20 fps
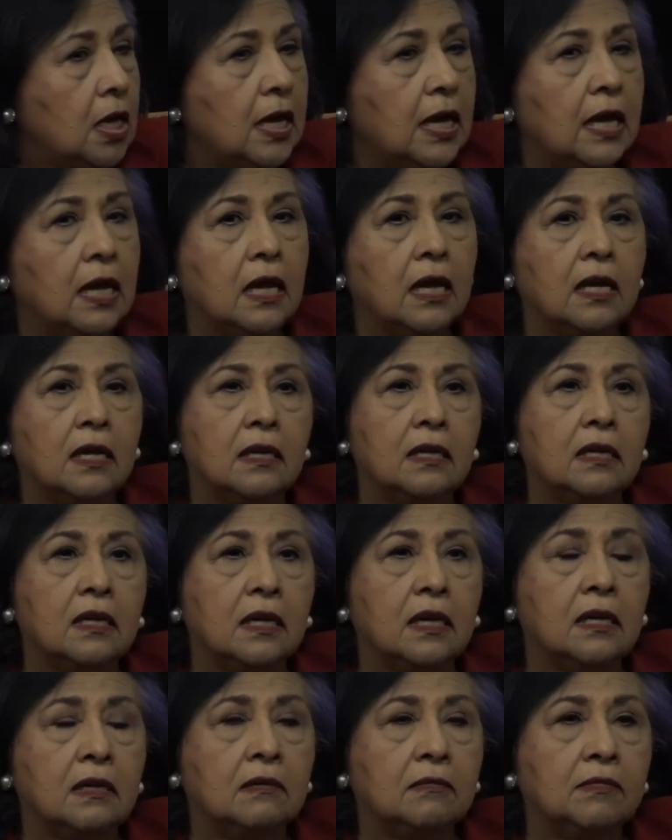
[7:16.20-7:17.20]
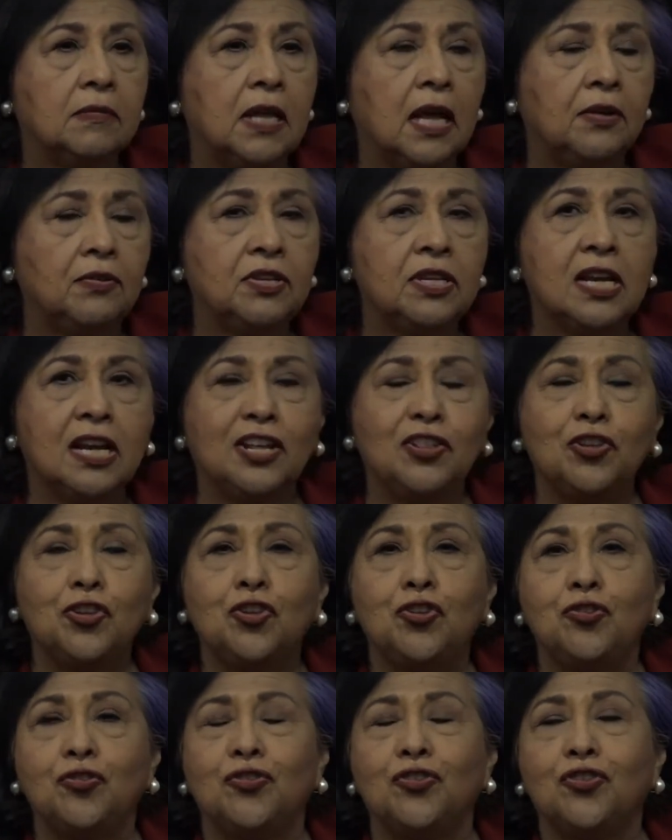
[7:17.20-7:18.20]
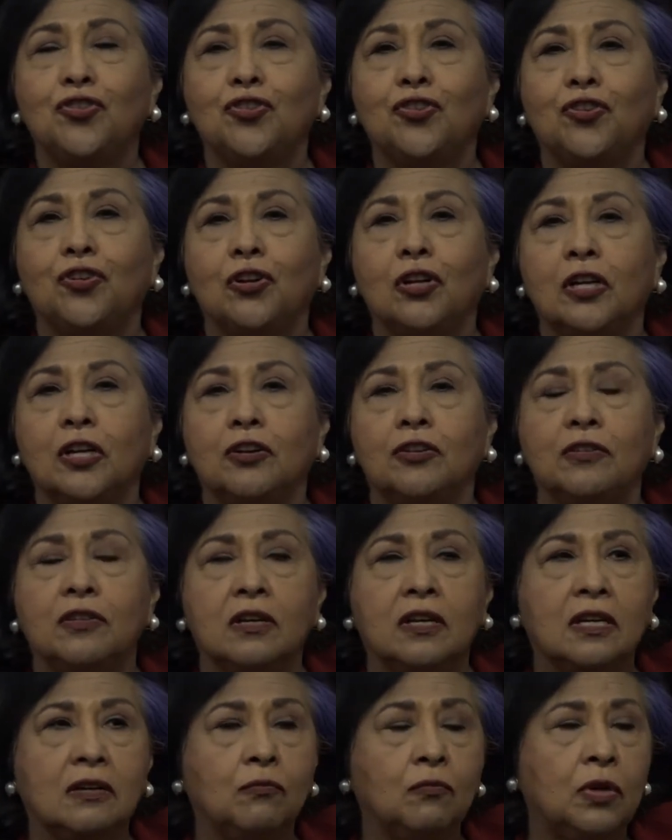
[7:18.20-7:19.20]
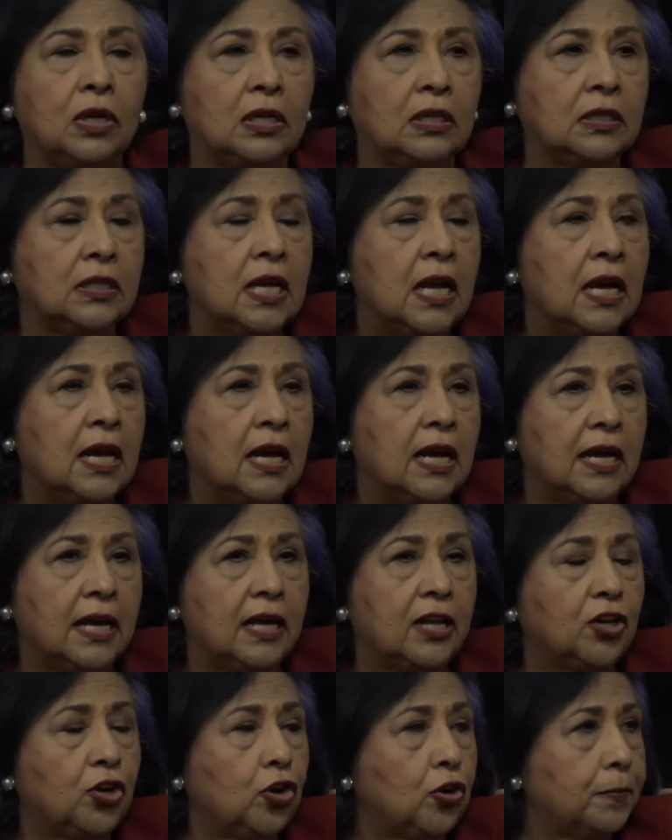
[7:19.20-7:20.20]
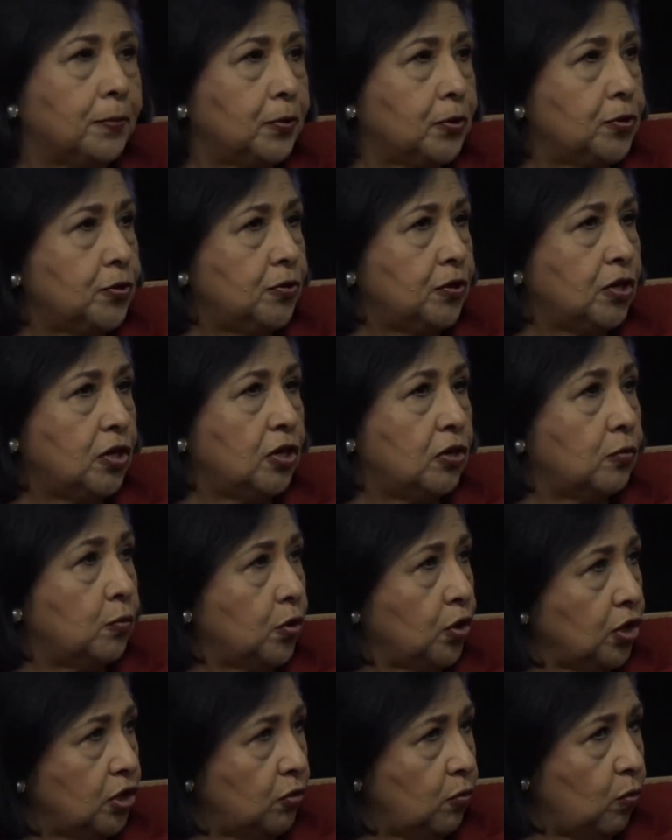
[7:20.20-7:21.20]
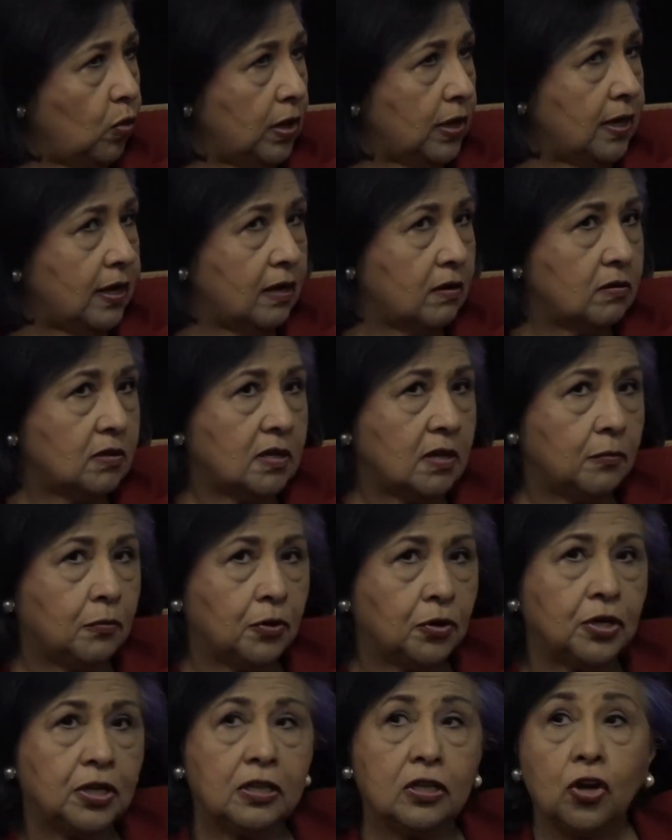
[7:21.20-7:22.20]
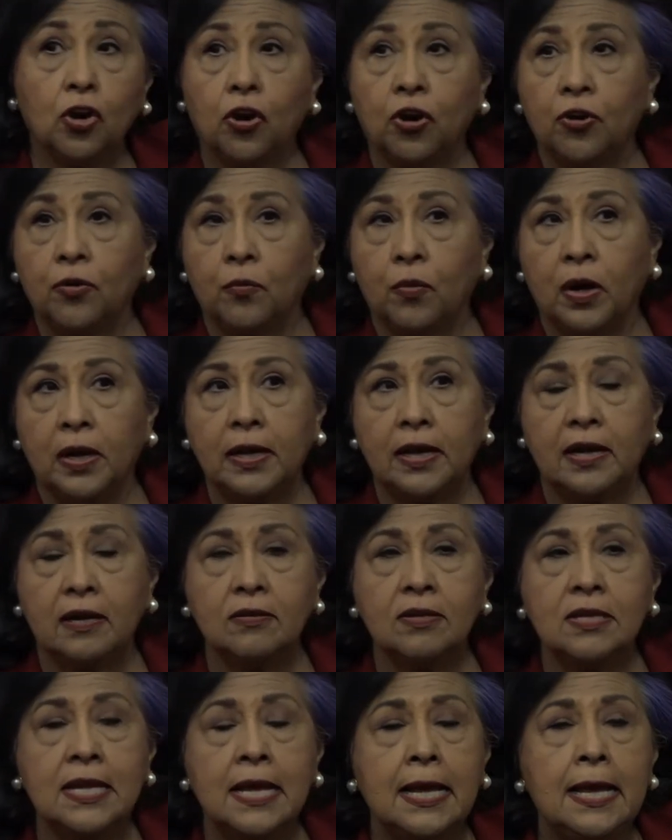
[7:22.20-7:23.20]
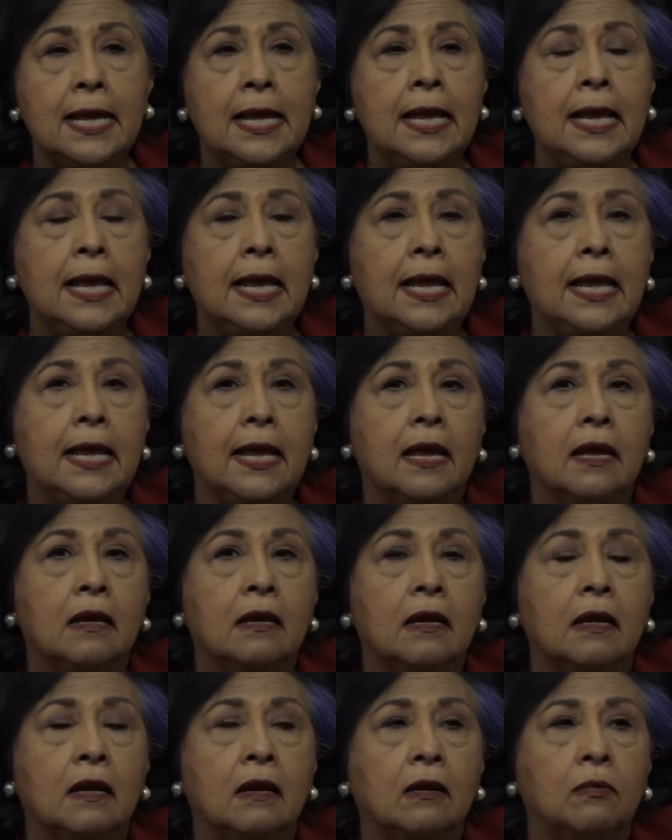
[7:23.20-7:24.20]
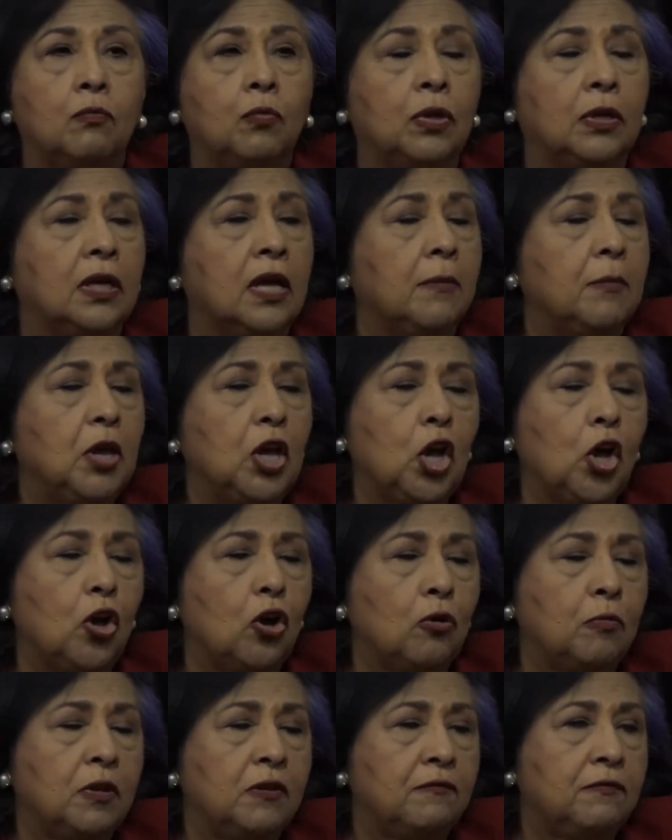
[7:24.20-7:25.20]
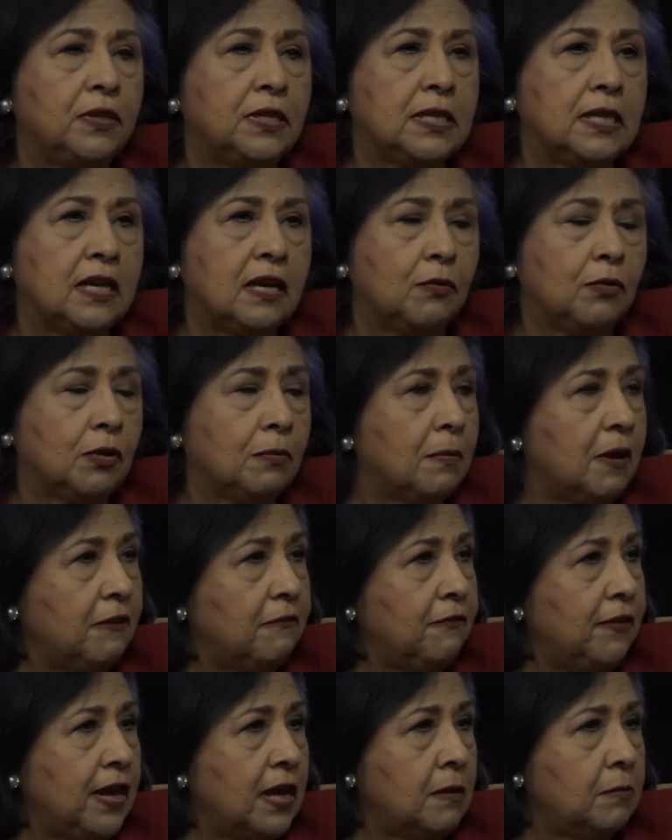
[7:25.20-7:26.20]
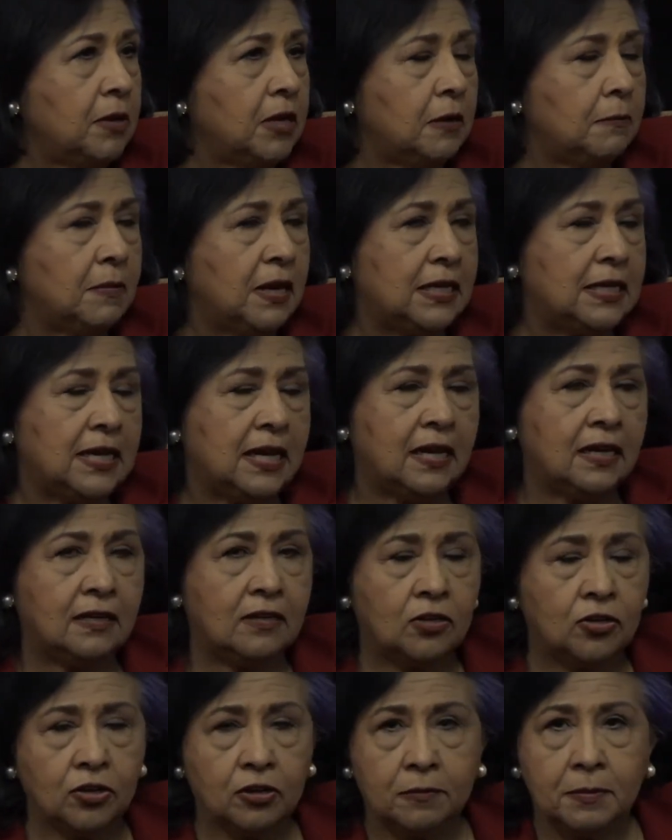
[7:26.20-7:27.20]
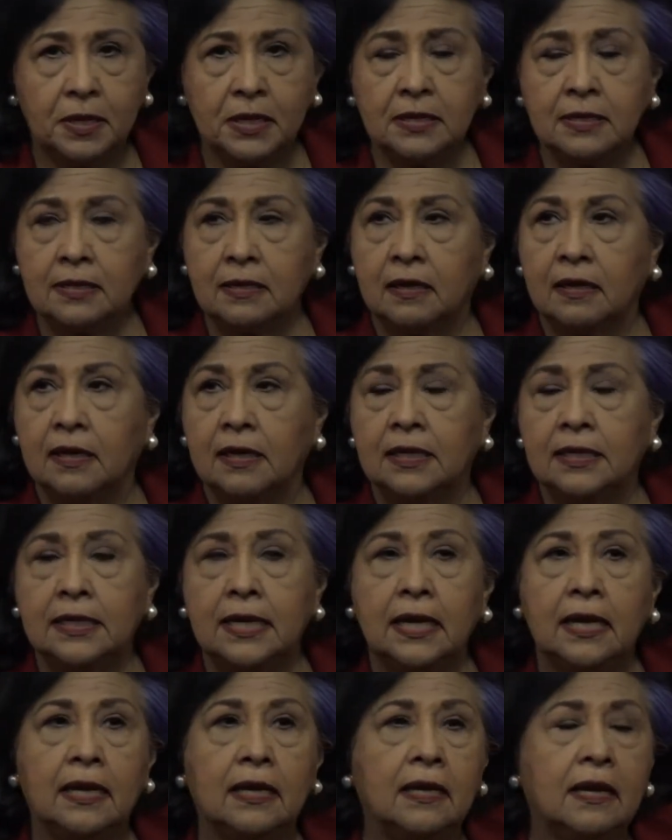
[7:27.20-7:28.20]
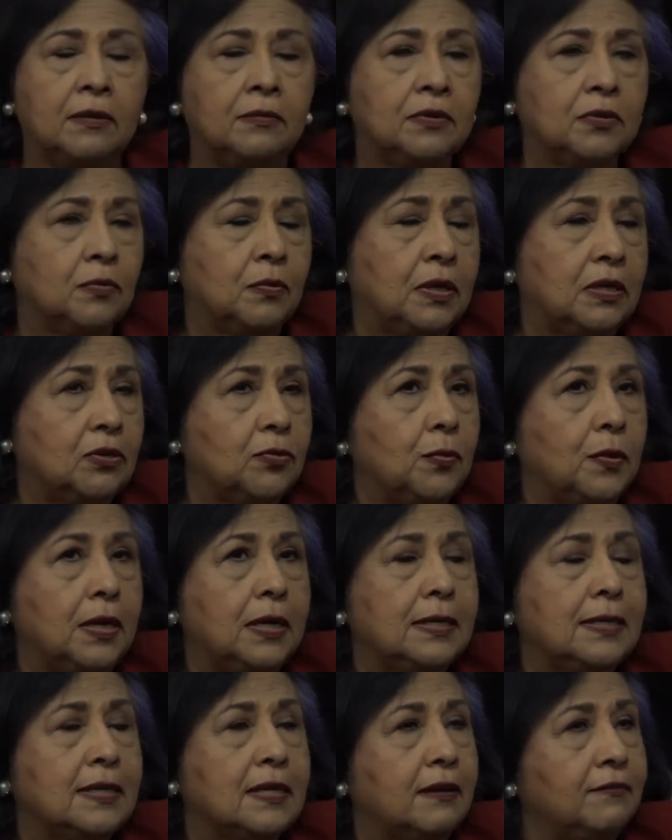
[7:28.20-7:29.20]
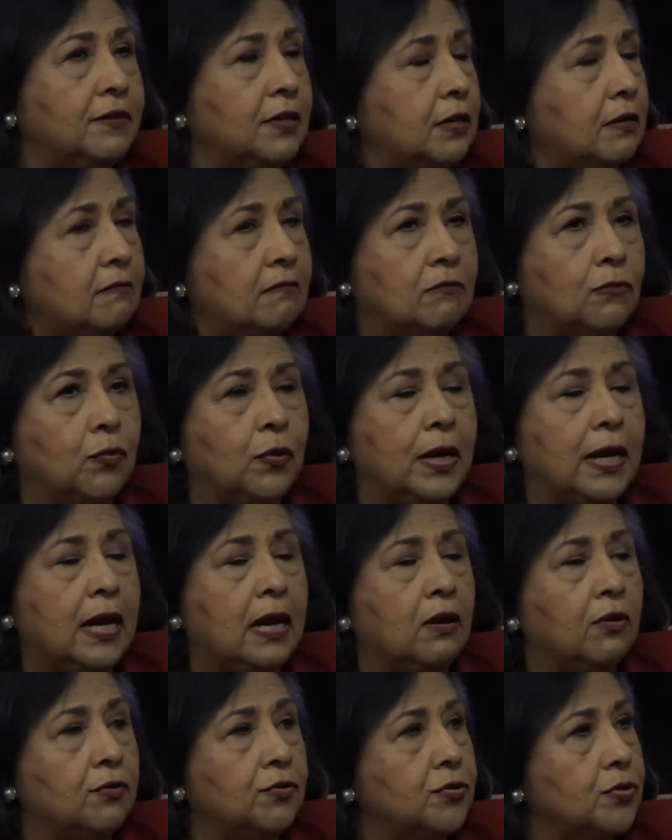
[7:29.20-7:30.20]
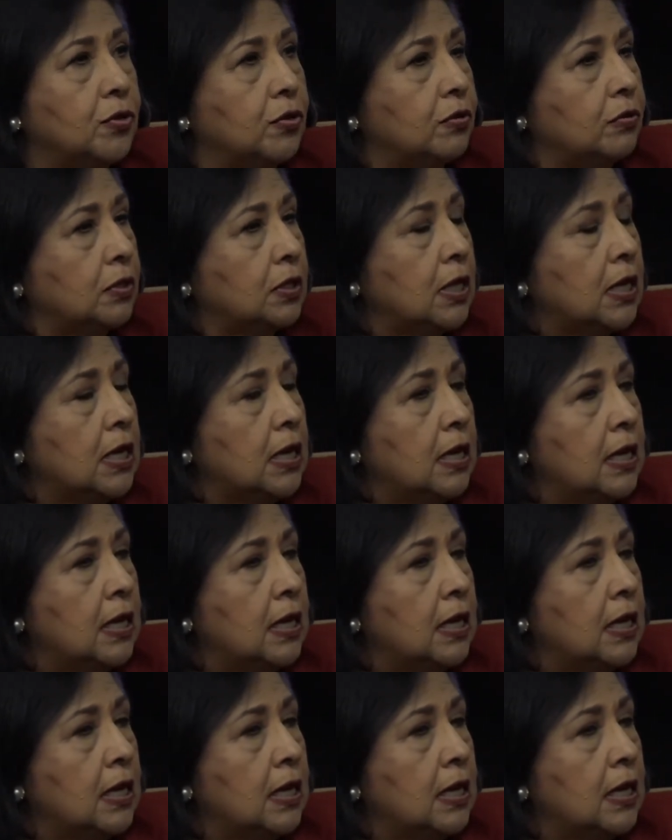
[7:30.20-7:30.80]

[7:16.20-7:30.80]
and um, I was telling the students earlier that, well, I had an opportunity to work in the White House. I worked at the Carter White House. And um, when coming home and visiting with my family, my dad took me aside and I was, what, 27, 28 years old